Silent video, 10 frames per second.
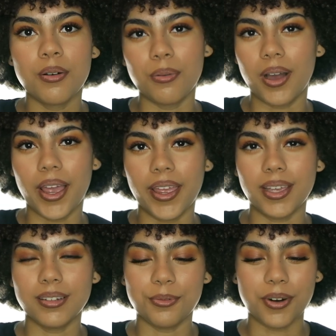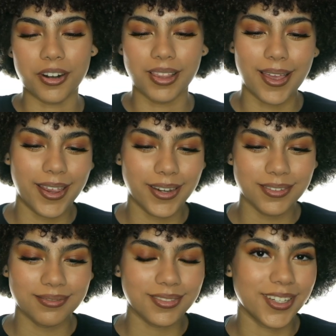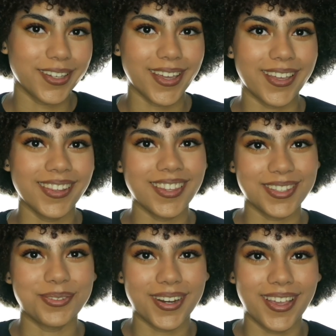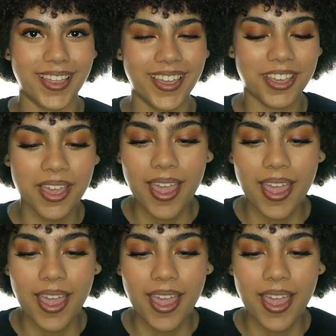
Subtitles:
white waterline. Okay, that's what I like.